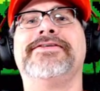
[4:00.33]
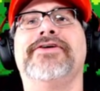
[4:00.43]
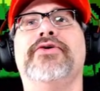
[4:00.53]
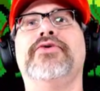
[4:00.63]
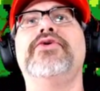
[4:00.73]

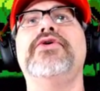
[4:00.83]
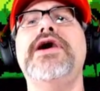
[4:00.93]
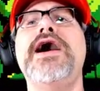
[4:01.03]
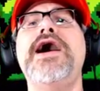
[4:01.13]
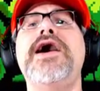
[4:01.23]
So,
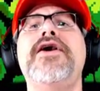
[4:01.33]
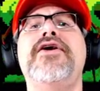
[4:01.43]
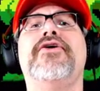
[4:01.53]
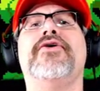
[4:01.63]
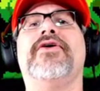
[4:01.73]

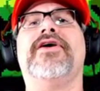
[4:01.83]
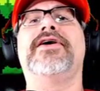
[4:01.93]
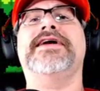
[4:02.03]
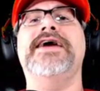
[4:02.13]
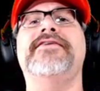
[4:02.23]
whoa!
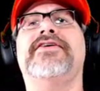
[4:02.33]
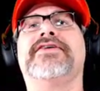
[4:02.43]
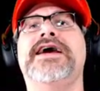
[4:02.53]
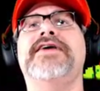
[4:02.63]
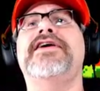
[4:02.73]
Oh, careful,
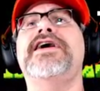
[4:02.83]
careful!